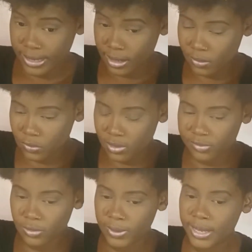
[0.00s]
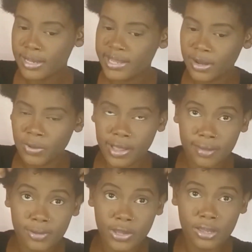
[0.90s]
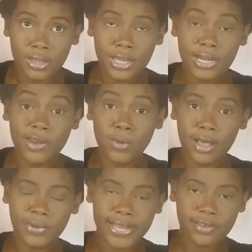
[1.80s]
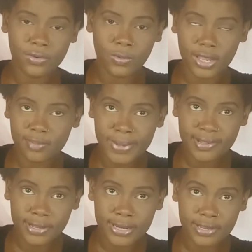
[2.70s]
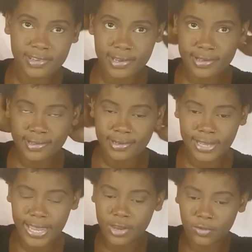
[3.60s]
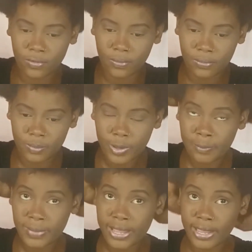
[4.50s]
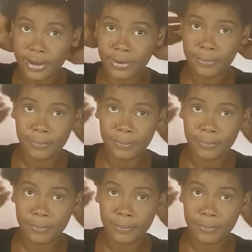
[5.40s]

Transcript: that out of the way, then what I'm good then what I'm going to do is basically just canoe my hair.